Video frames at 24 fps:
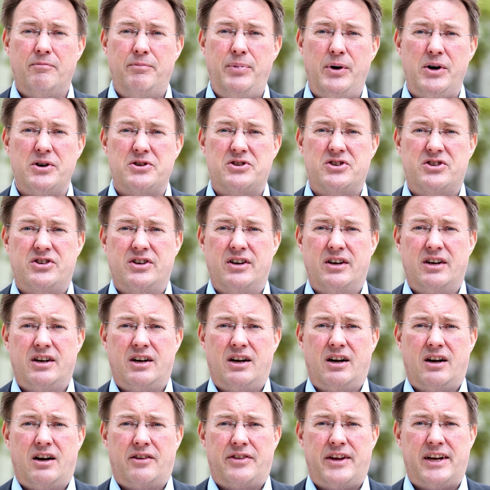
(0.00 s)
but
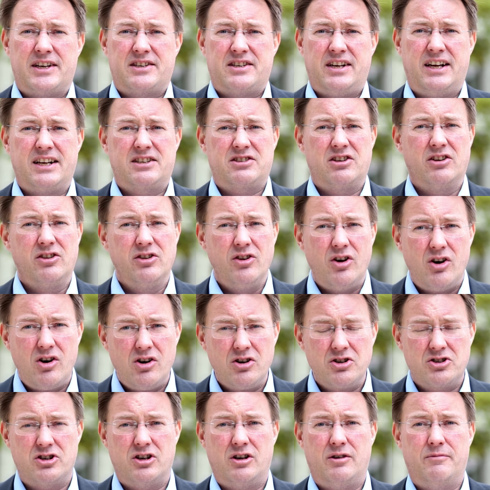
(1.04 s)
that takes a
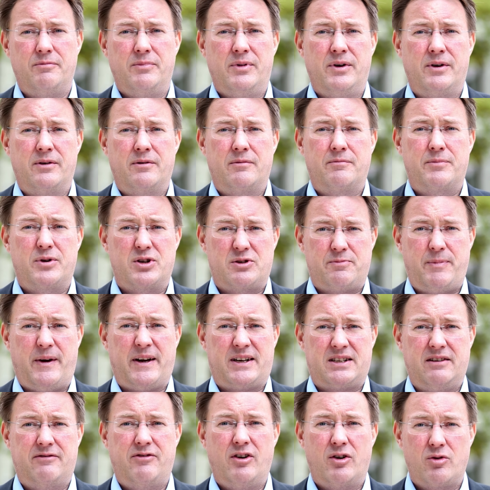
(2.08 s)
long-term
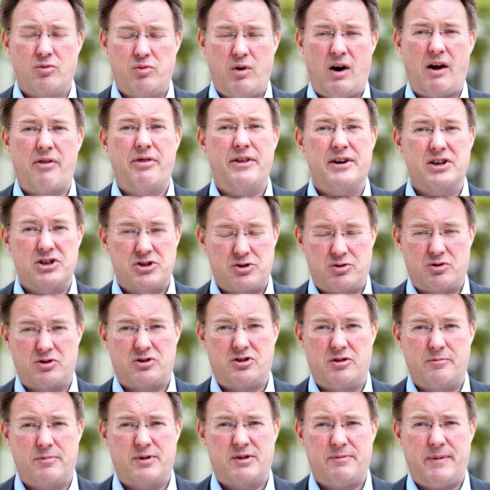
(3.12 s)
perspective rather than a
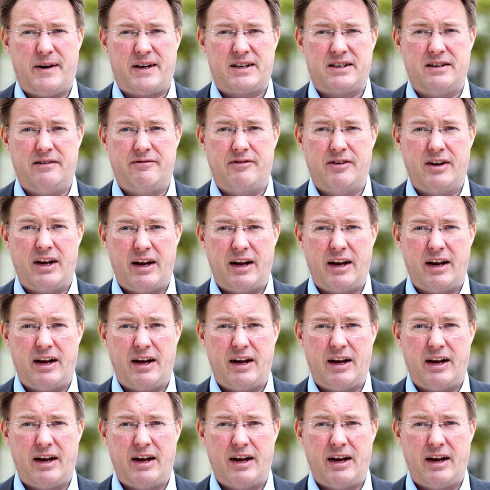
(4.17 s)
short-term perspective.